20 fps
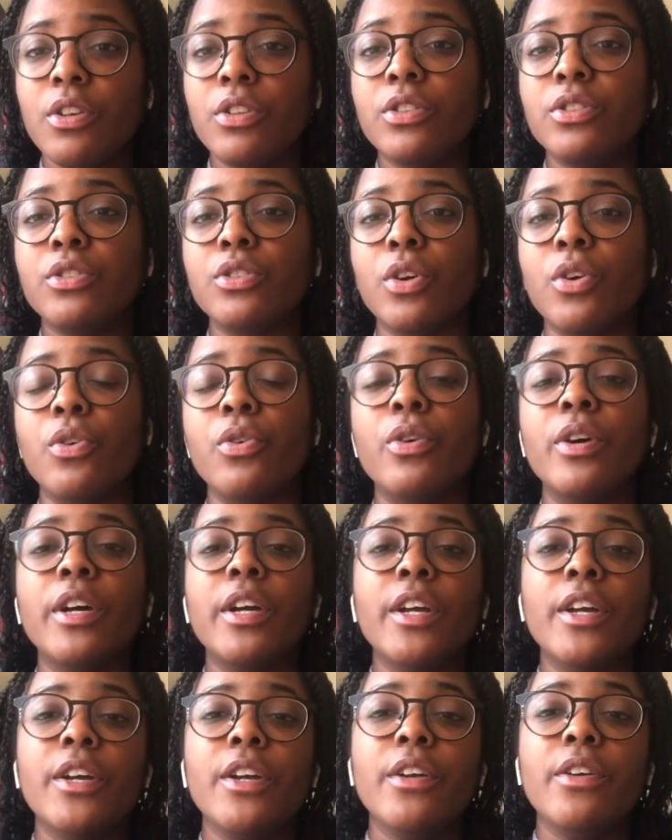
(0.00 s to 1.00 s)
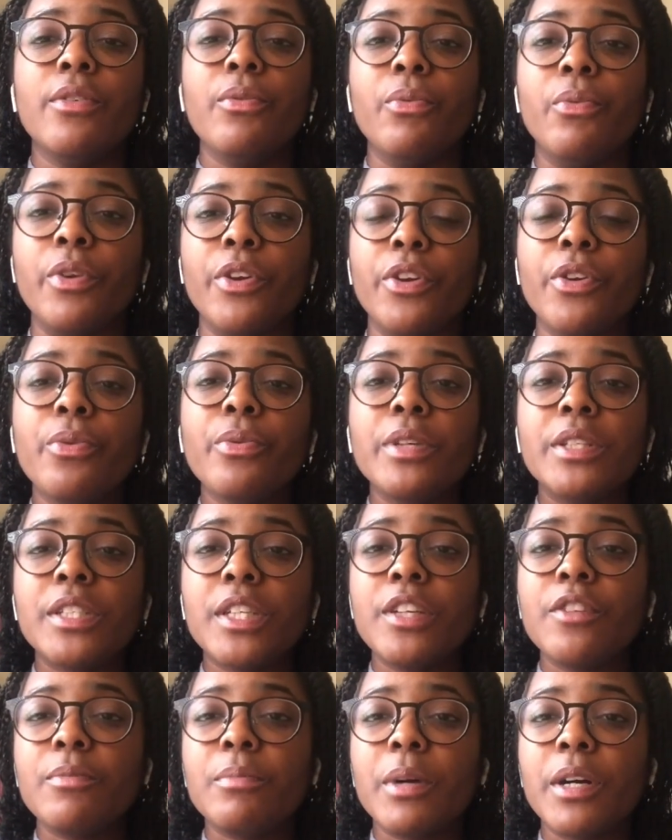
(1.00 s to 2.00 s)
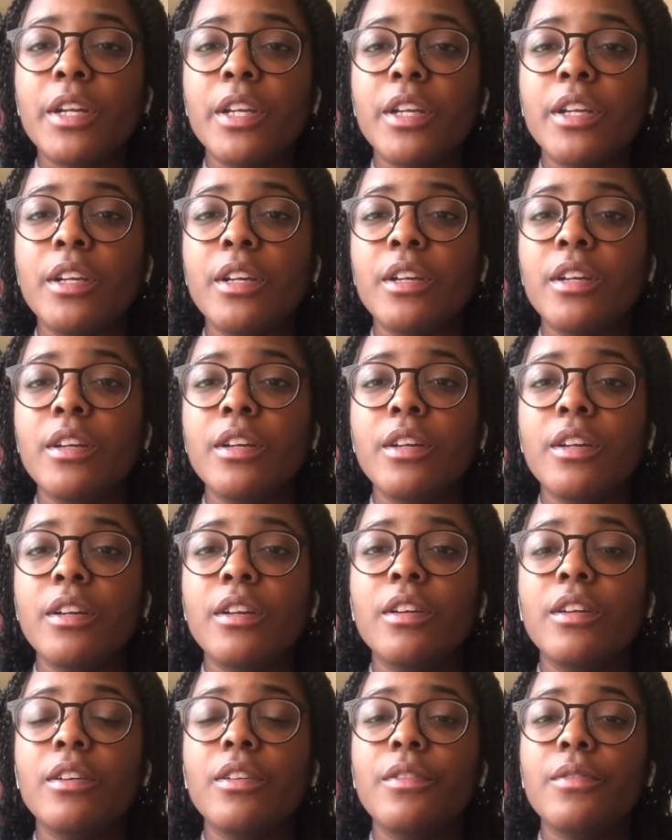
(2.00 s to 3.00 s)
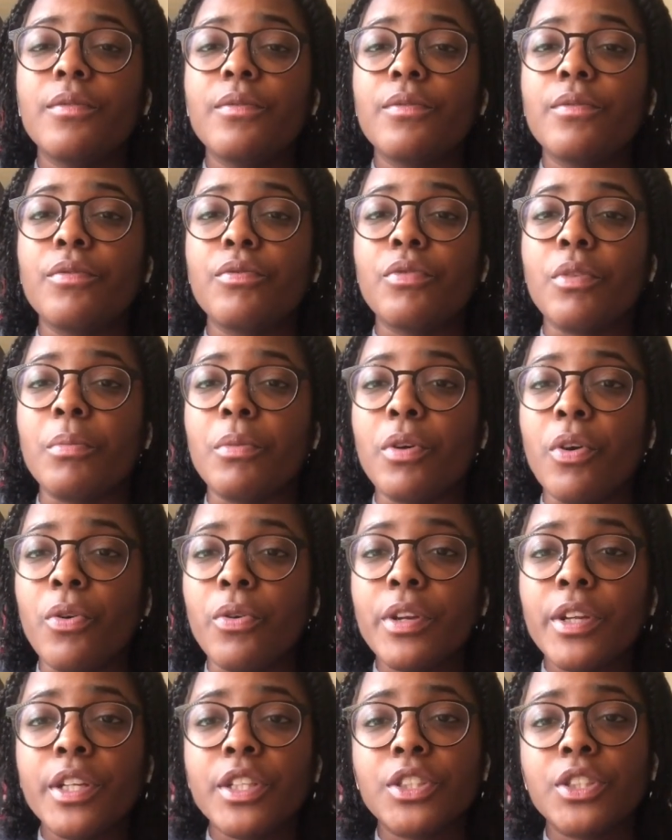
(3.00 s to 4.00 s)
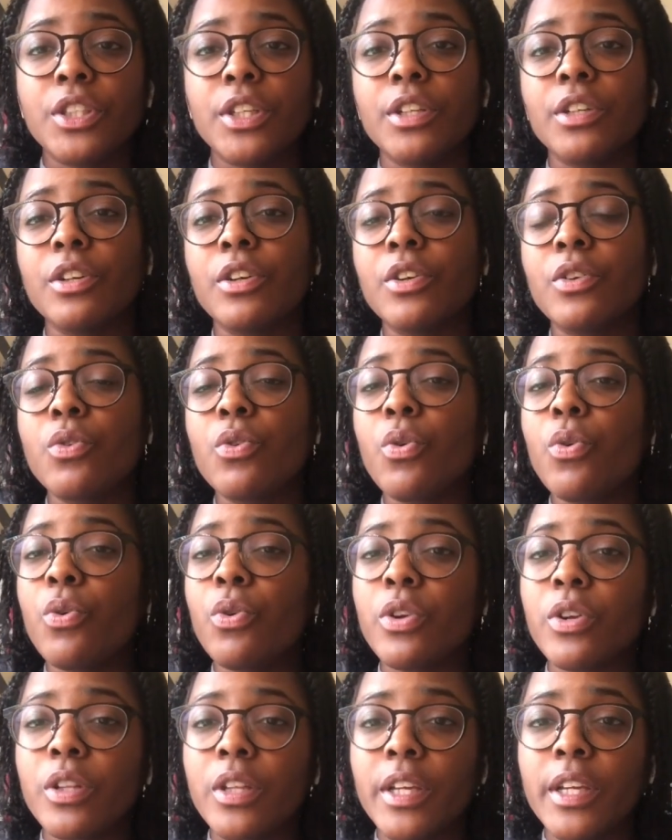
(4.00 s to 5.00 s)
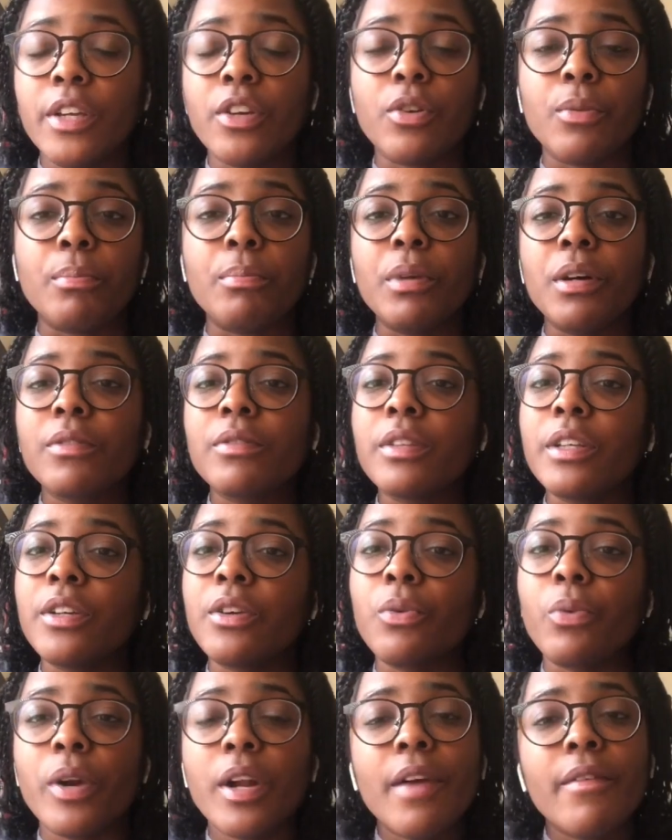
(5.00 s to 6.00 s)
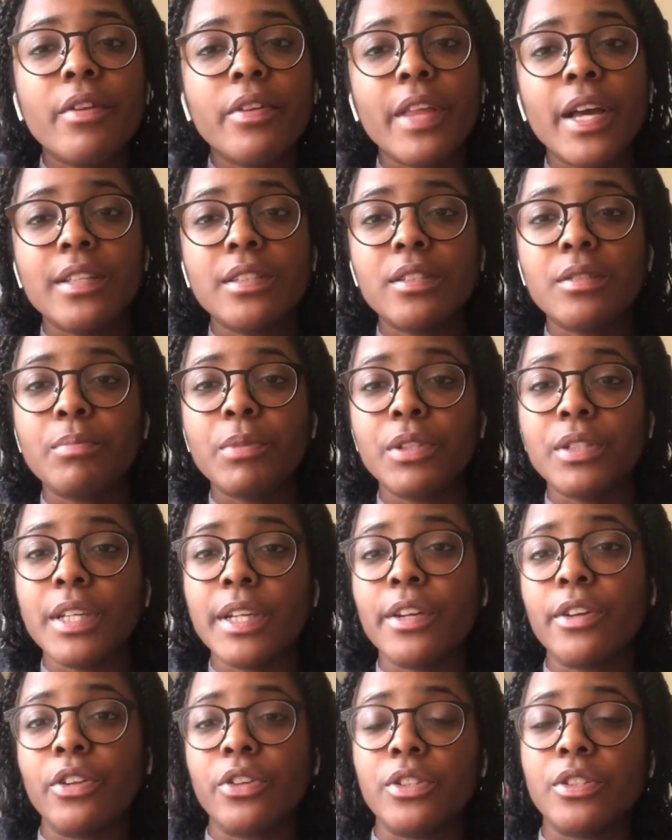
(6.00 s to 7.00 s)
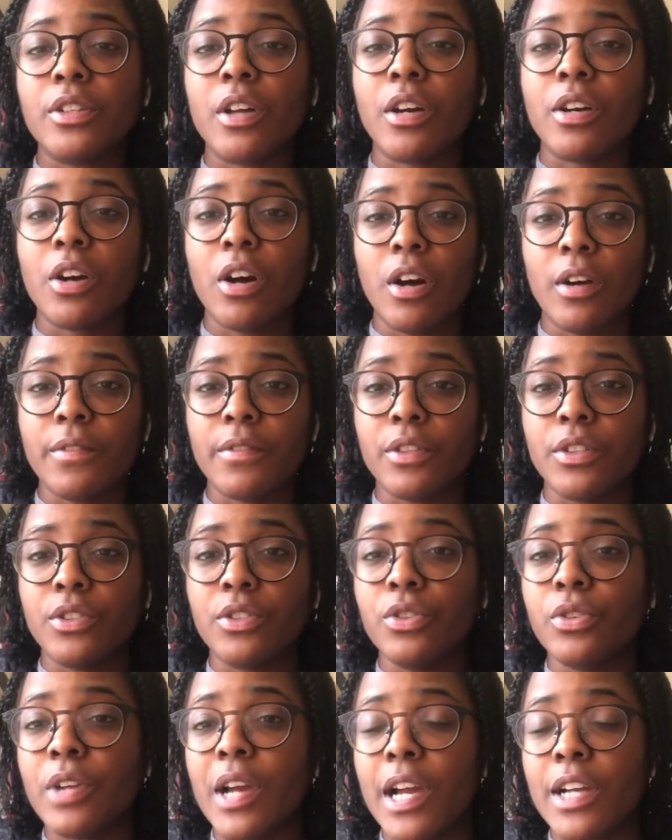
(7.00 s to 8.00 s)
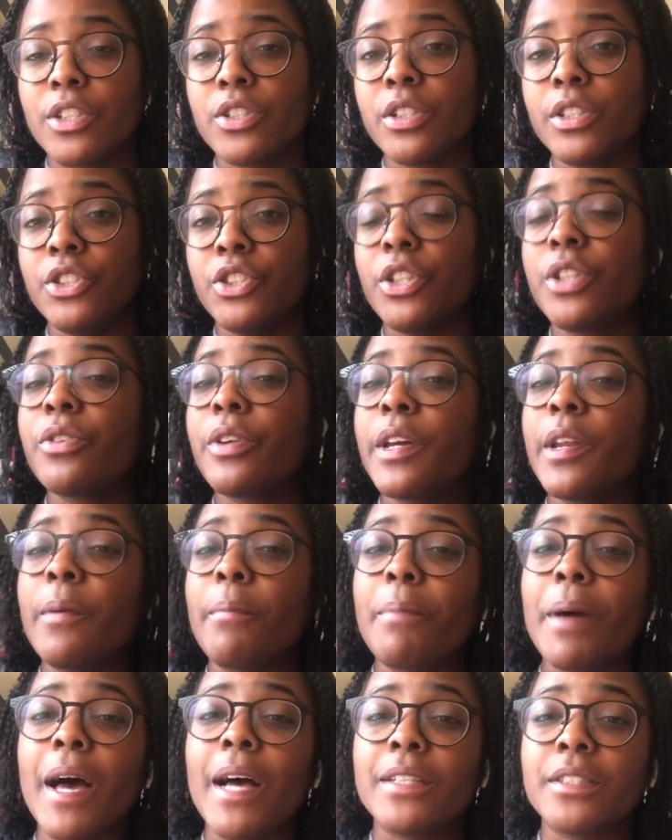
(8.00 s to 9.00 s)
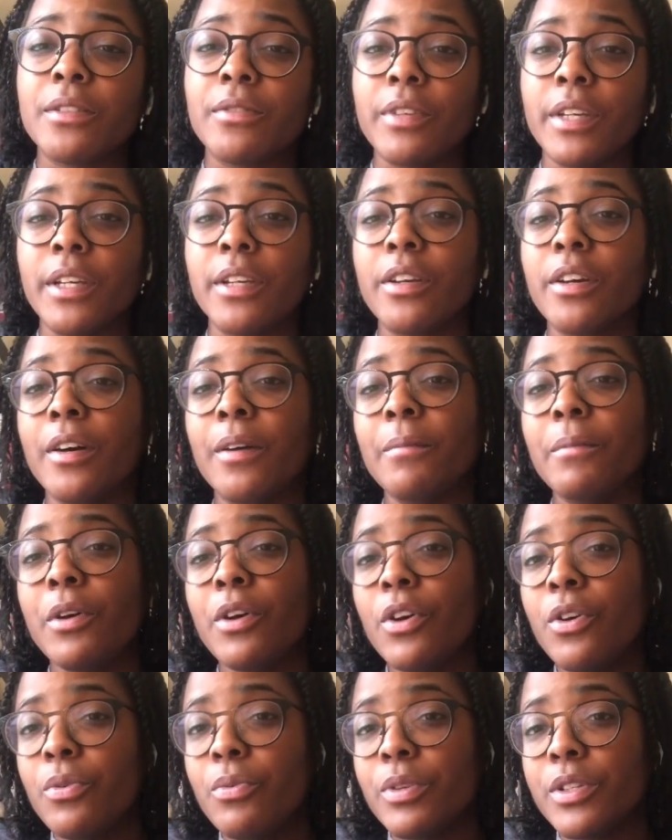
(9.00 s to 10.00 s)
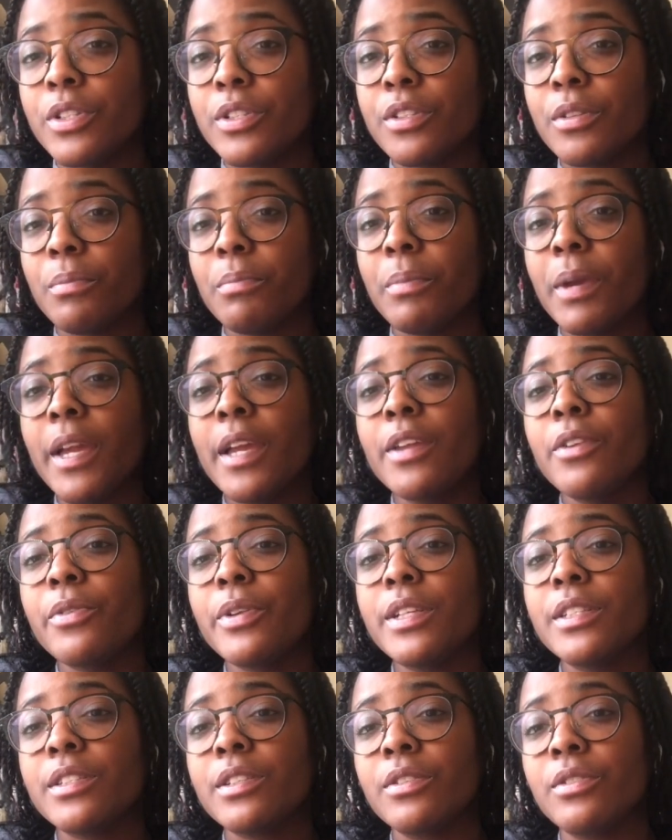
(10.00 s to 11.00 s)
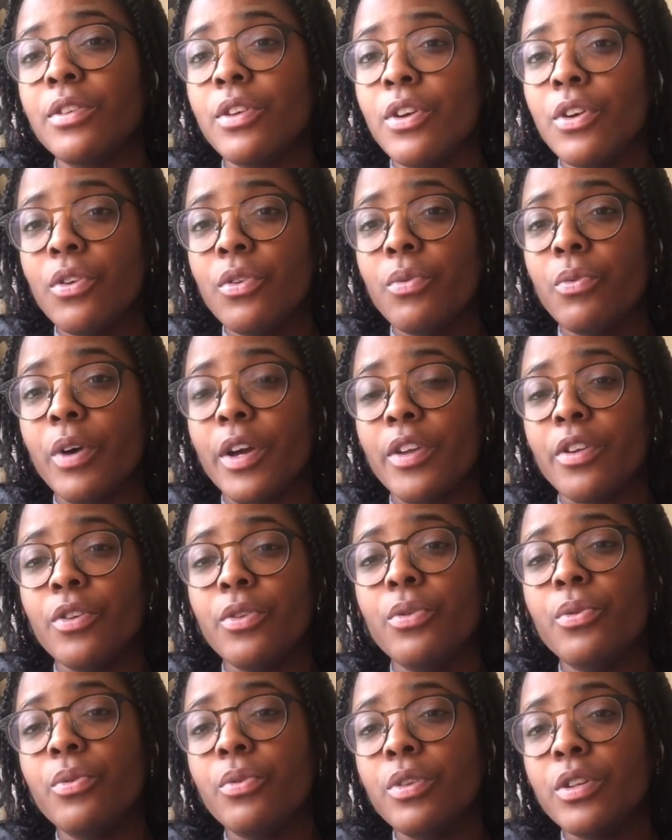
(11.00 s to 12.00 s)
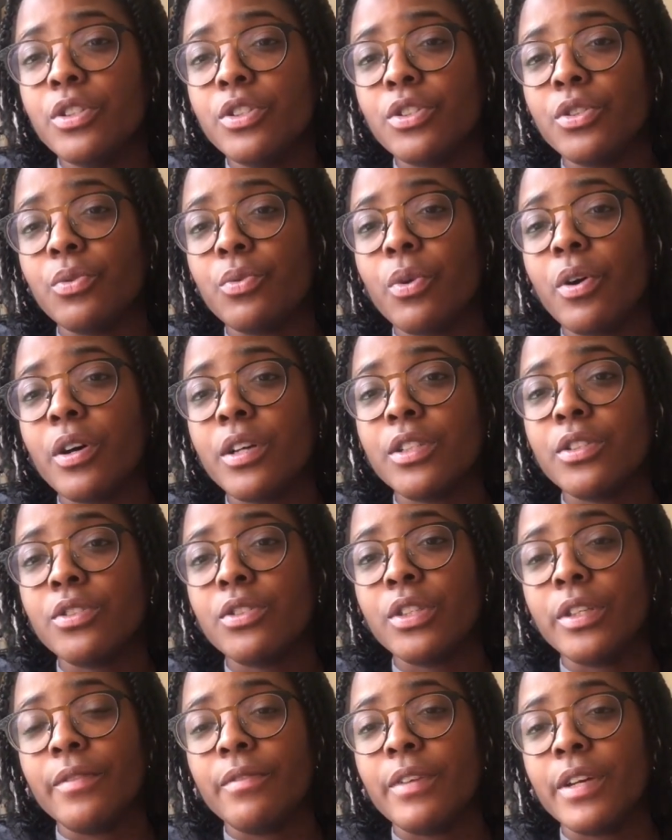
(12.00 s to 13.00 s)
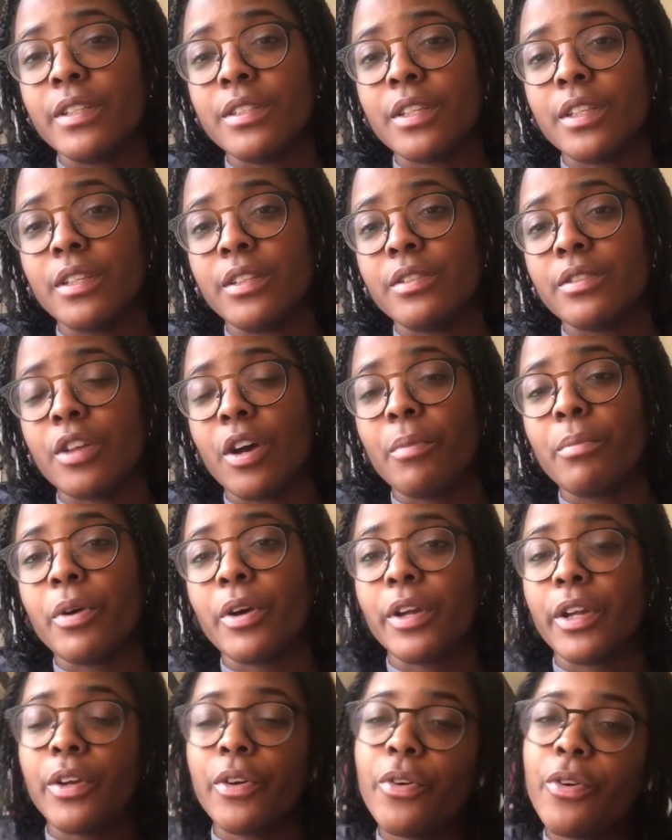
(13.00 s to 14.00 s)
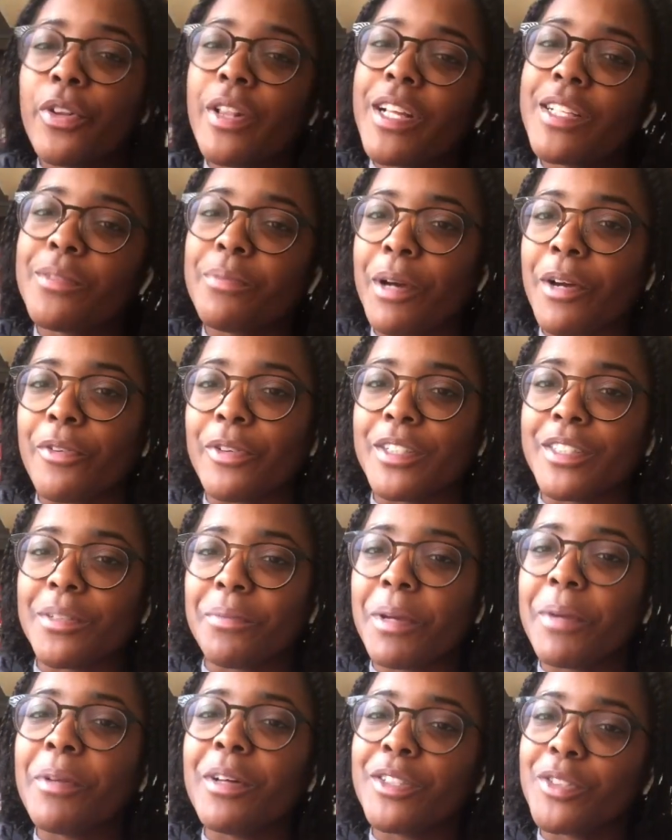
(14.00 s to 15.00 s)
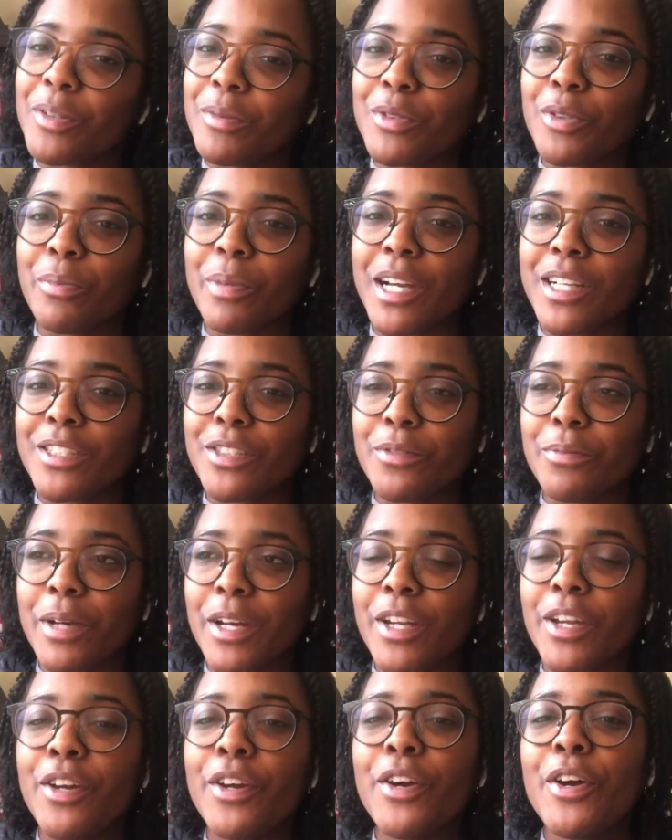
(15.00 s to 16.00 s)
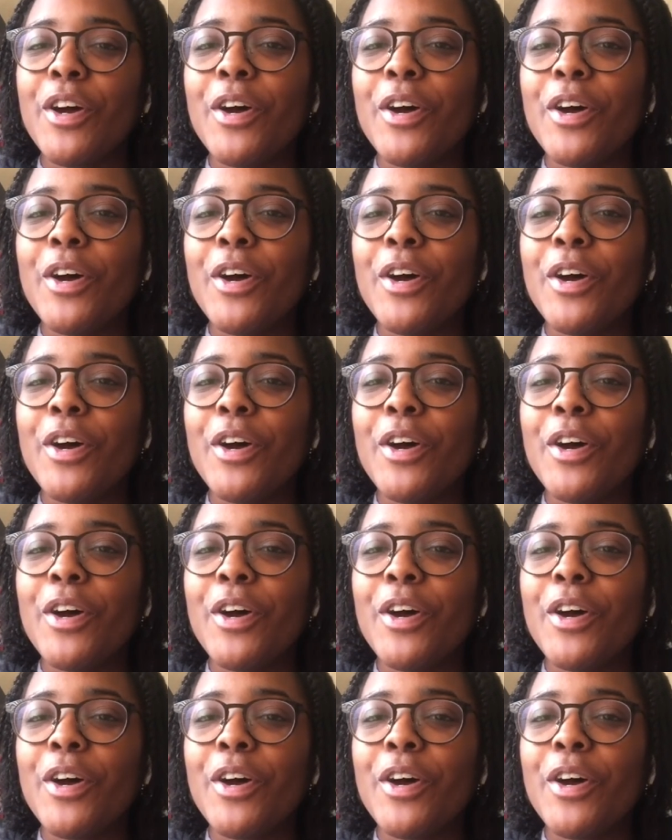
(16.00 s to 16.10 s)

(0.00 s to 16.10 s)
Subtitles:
So when you receive money from owning a share quarterly or monthly or whatever that particular stock offers, you're actually generating passive income, which is the main reason why you should want to invest in the stock market. Or that's my reason. Maybe that's why I'm so passionate about it.